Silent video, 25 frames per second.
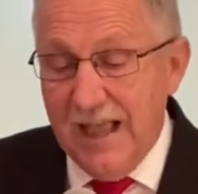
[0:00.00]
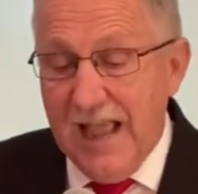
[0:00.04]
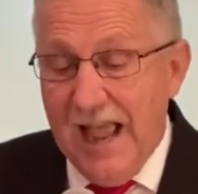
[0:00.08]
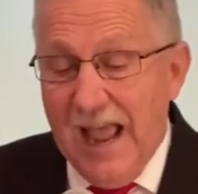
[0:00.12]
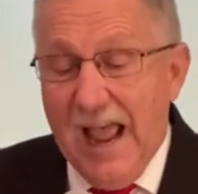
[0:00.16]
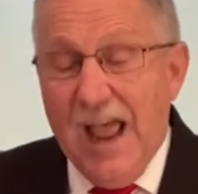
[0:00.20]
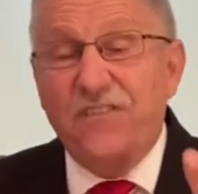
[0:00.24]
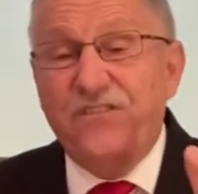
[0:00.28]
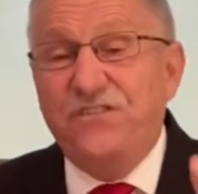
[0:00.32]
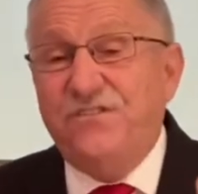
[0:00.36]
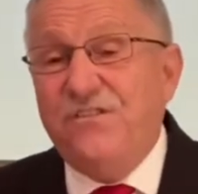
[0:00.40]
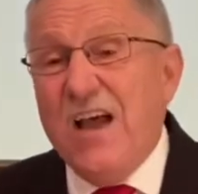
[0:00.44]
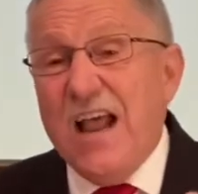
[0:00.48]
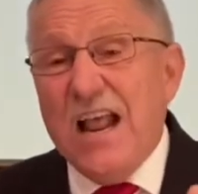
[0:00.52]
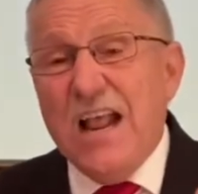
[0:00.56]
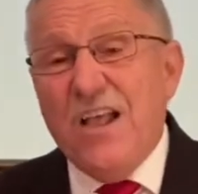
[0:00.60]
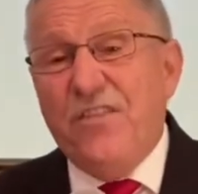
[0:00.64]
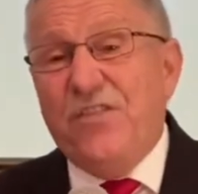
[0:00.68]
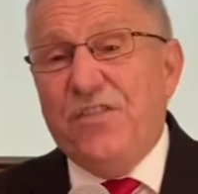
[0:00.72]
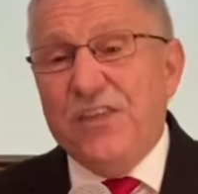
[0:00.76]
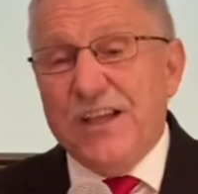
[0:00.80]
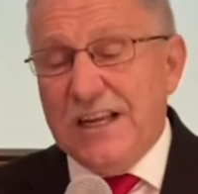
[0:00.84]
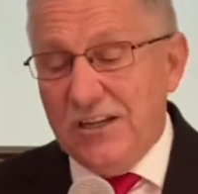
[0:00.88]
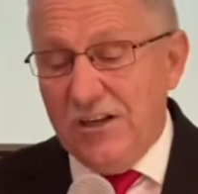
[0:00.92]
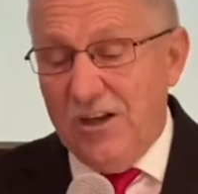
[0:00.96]
Have faith
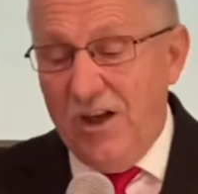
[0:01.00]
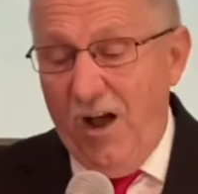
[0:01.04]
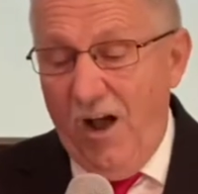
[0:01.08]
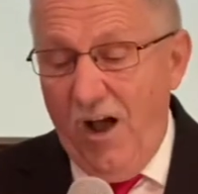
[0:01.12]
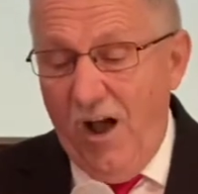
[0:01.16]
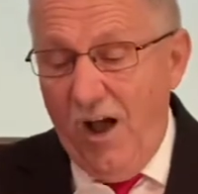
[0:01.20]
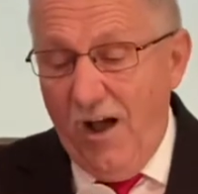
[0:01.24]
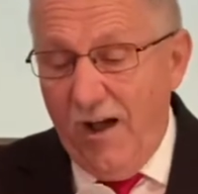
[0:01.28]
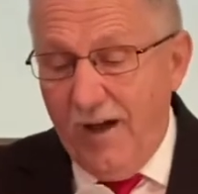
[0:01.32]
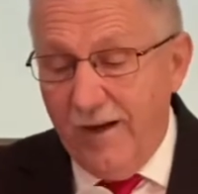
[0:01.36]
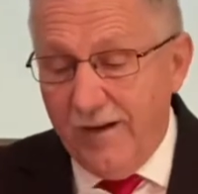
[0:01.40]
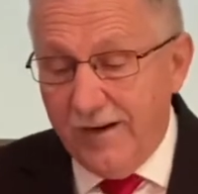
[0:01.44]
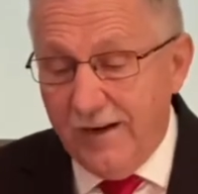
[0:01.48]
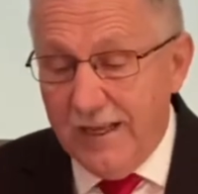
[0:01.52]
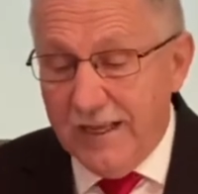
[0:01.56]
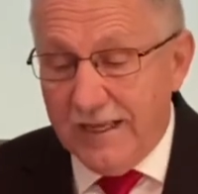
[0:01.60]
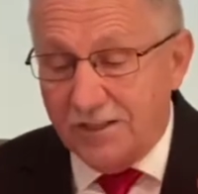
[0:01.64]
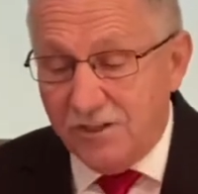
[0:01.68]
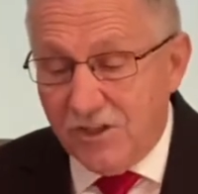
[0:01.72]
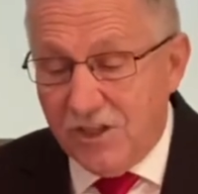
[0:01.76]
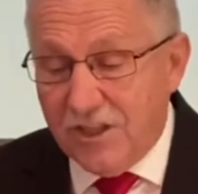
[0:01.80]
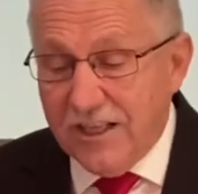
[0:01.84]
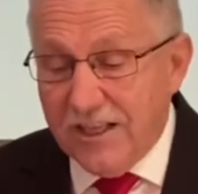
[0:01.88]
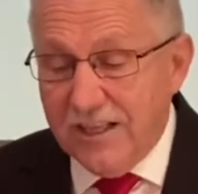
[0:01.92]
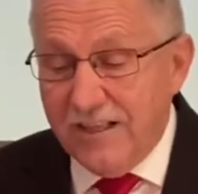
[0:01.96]
in God,
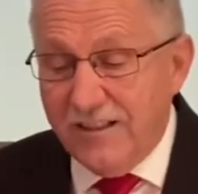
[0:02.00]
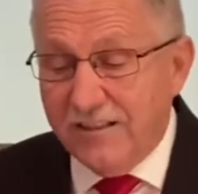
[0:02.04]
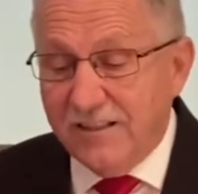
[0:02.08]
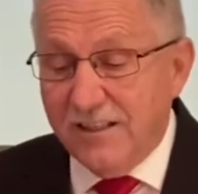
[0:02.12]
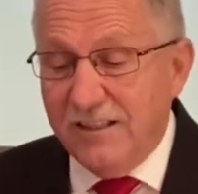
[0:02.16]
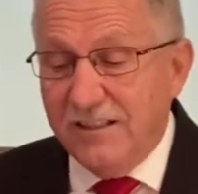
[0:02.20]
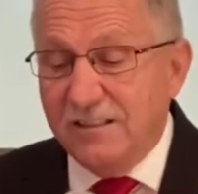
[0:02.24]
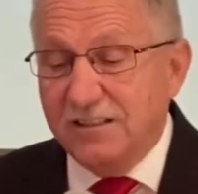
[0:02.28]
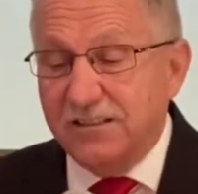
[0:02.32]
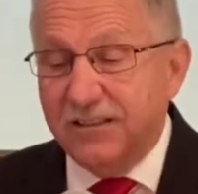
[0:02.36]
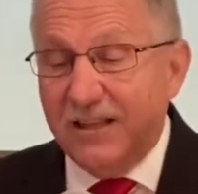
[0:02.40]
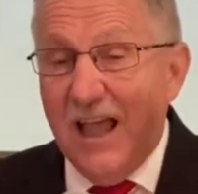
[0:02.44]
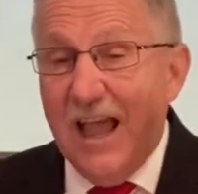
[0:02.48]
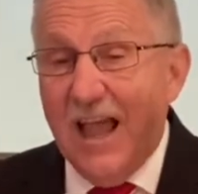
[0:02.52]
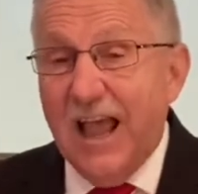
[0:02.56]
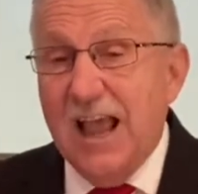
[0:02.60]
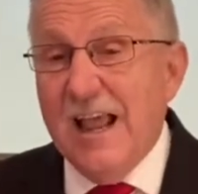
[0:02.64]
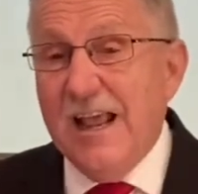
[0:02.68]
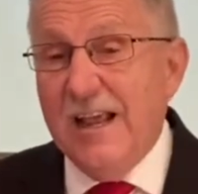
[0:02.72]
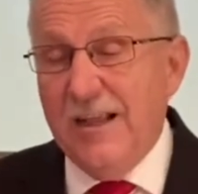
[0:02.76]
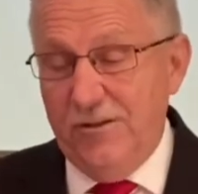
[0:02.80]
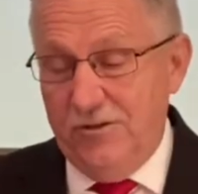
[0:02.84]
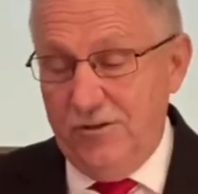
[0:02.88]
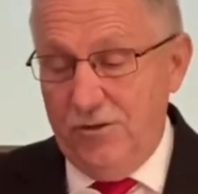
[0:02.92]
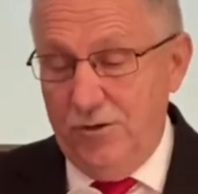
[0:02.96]
Jesus
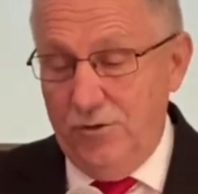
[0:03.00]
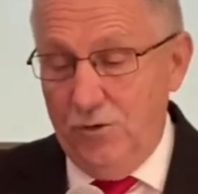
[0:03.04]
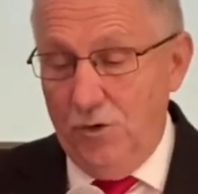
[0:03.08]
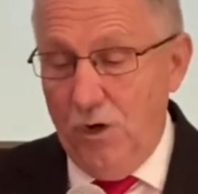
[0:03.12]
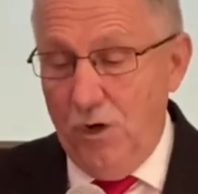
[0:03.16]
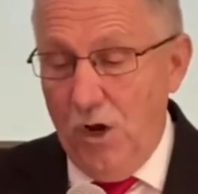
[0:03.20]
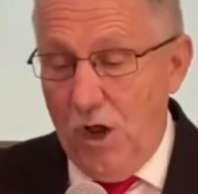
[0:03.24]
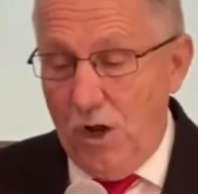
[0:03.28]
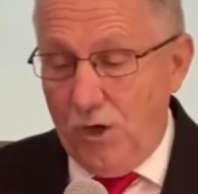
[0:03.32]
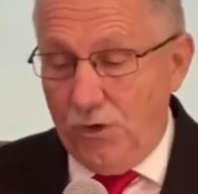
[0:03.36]
answered.